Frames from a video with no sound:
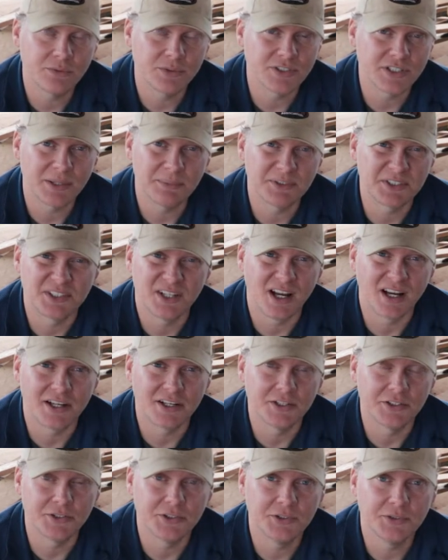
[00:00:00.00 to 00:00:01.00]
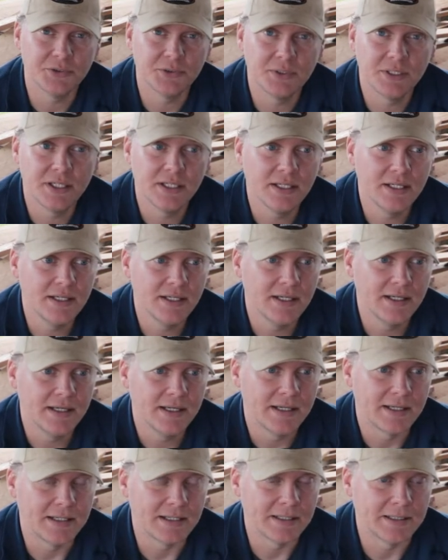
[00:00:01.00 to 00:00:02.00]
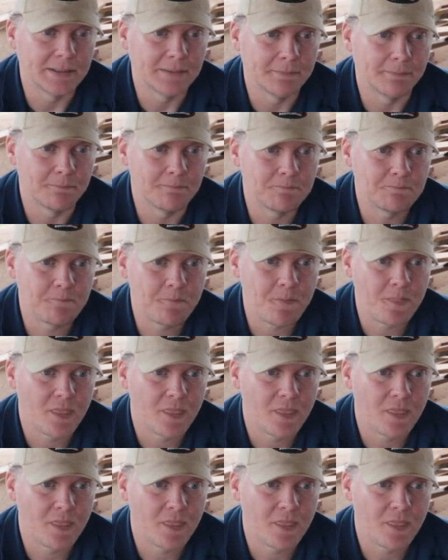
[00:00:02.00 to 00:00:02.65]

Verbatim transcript: which I'm just not going to do, um,